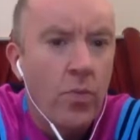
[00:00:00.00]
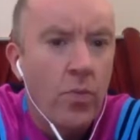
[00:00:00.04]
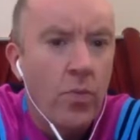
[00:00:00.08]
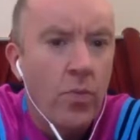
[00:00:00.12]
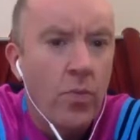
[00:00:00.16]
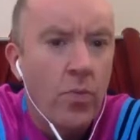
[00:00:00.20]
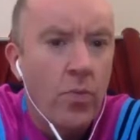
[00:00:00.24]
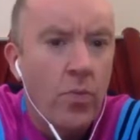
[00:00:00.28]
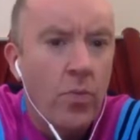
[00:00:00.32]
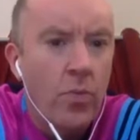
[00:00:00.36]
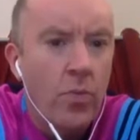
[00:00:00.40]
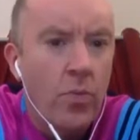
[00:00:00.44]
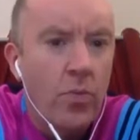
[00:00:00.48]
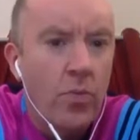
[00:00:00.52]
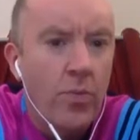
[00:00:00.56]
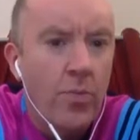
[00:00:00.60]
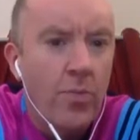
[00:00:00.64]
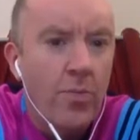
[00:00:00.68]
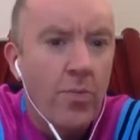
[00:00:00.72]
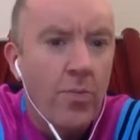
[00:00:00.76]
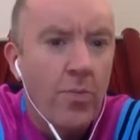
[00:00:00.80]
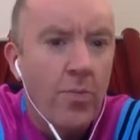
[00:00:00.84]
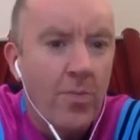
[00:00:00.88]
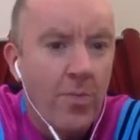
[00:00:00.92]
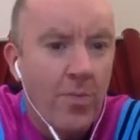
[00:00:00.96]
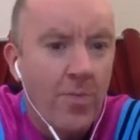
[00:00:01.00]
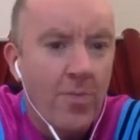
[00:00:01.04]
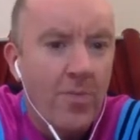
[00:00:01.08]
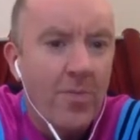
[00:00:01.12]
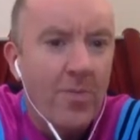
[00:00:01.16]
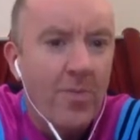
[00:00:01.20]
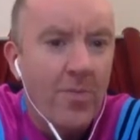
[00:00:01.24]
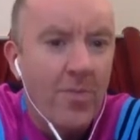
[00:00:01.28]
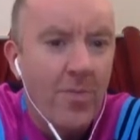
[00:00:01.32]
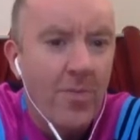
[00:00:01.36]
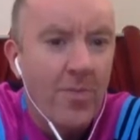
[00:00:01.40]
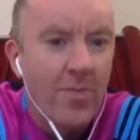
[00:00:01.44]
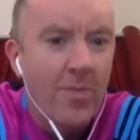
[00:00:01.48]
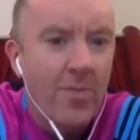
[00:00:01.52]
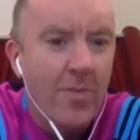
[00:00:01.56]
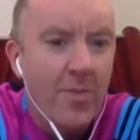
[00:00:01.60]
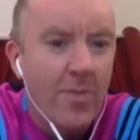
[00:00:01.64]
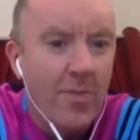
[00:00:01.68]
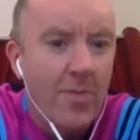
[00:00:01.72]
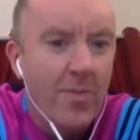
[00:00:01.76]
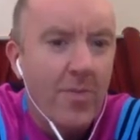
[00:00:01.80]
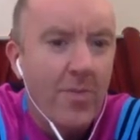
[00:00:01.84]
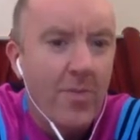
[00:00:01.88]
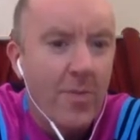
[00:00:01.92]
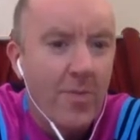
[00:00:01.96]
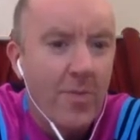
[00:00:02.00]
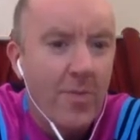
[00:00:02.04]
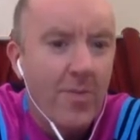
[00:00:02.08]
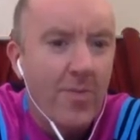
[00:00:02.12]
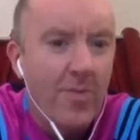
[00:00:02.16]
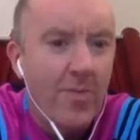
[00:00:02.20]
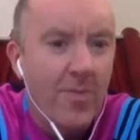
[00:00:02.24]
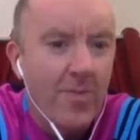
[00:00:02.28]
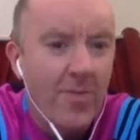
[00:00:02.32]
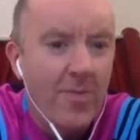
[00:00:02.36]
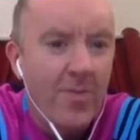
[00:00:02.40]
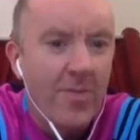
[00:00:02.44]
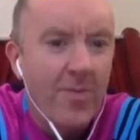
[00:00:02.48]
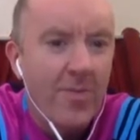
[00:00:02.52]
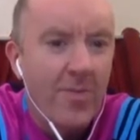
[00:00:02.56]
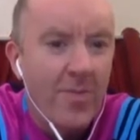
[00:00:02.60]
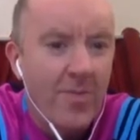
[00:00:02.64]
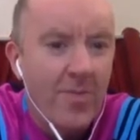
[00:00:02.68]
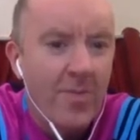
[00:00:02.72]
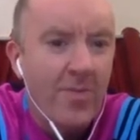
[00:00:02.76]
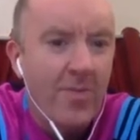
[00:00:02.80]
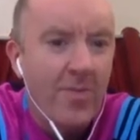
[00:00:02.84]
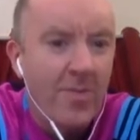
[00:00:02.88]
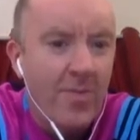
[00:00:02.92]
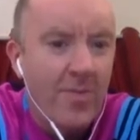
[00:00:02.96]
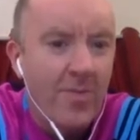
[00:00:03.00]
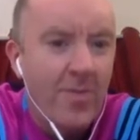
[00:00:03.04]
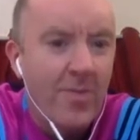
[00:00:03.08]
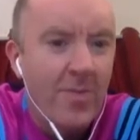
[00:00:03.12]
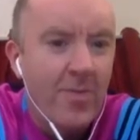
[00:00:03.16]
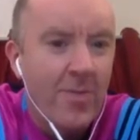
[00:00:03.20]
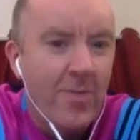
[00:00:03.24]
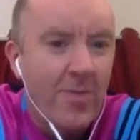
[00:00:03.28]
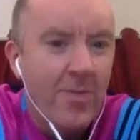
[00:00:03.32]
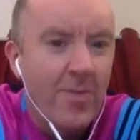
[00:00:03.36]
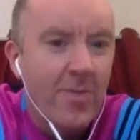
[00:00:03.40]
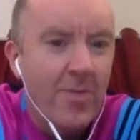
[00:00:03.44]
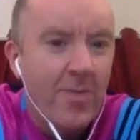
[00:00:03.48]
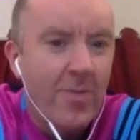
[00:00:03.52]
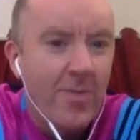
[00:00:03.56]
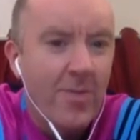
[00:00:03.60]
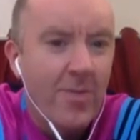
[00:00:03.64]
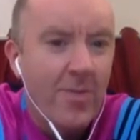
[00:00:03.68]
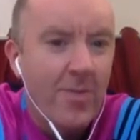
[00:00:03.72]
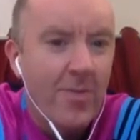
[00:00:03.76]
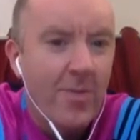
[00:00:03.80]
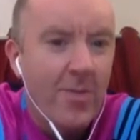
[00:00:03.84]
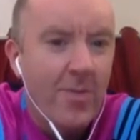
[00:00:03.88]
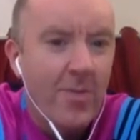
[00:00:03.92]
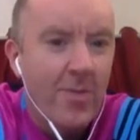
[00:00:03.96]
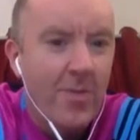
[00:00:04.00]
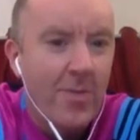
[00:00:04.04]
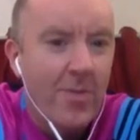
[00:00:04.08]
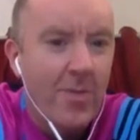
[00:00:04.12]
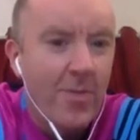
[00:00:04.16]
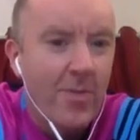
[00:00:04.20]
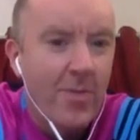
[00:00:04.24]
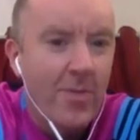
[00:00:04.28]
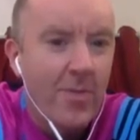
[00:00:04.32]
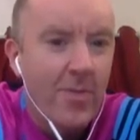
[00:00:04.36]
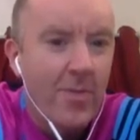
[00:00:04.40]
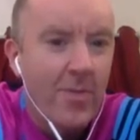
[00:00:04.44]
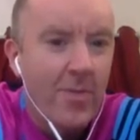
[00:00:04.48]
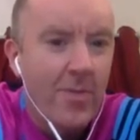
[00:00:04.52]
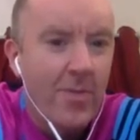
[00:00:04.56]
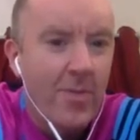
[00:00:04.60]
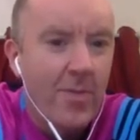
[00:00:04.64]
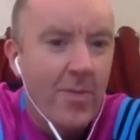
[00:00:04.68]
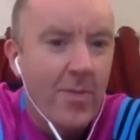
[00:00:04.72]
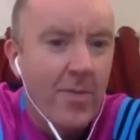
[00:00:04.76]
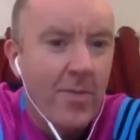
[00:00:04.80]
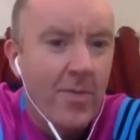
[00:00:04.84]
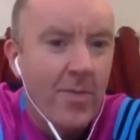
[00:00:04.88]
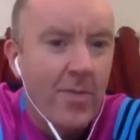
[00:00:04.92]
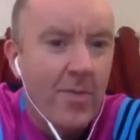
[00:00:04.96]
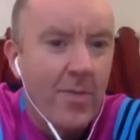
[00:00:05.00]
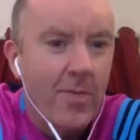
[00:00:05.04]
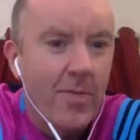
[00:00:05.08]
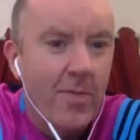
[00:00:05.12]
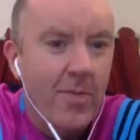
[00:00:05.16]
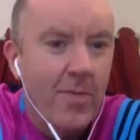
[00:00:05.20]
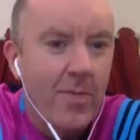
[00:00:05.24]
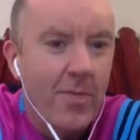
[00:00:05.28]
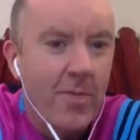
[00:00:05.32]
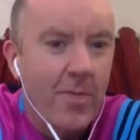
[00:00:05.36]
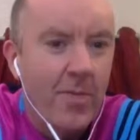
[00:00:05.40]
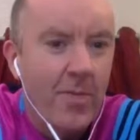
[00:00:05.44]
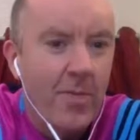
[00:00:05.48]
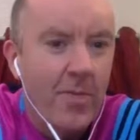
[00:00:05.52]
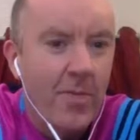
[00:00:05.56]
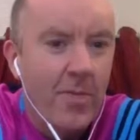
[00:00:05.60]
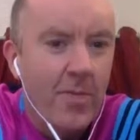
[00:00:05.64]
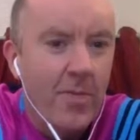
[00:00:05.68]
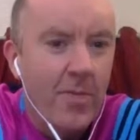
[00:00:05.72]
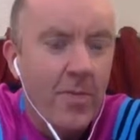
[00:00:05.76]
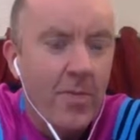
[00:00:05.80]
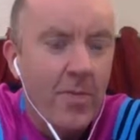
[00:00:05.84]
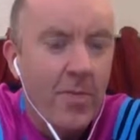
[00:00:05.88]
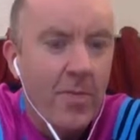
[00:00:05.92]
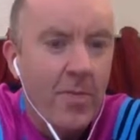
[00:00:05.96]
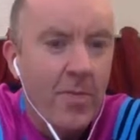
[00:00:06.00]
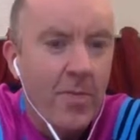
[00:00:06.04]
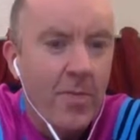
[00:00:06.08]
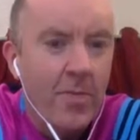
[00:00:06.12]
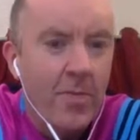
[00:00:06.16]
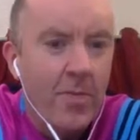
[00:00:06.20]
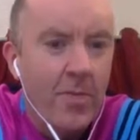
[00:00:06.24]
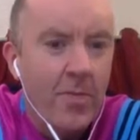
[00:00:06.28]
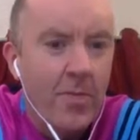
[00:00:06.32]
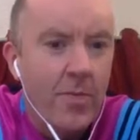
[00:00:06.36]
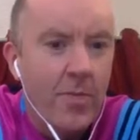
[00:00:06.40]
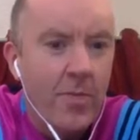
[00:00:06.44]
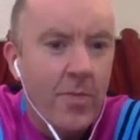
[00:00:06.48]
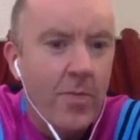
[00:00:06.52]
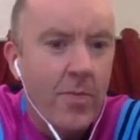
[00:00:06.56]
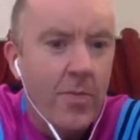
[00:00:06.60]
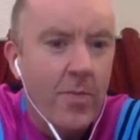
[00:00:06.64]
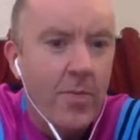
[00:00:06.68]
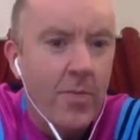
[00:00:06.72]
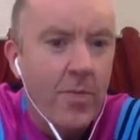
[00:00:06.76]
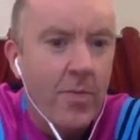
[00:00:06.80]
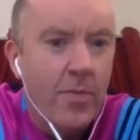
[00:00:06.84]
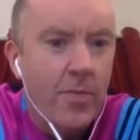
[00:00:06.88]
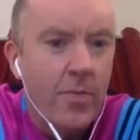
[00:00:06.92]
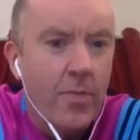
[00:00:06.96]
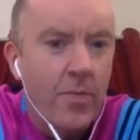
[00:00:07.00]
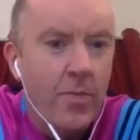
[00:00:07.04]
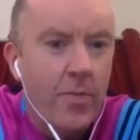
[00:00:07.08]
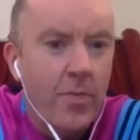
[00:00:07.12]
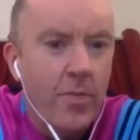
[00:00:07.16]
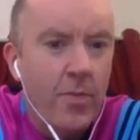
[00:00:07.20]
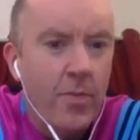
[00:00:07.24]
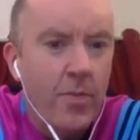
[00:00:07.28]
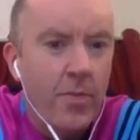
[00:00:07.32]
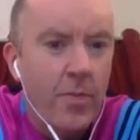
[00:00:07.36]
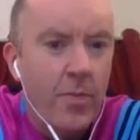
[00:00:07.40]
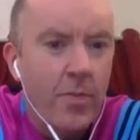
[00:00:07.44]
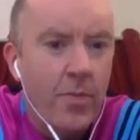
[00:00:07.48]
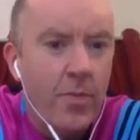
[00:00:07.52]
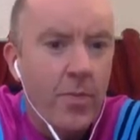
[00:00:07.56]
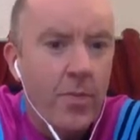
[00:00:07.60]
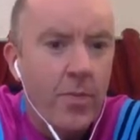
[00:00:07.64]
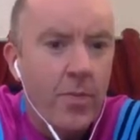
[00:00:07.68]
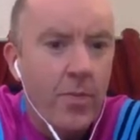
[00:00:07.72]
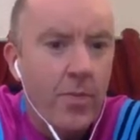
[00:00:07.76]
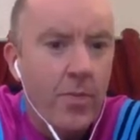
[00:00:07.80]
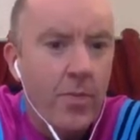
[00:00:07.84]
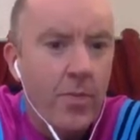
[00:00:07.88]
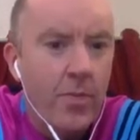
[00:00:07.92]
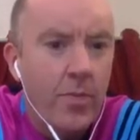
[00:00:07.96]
(silent)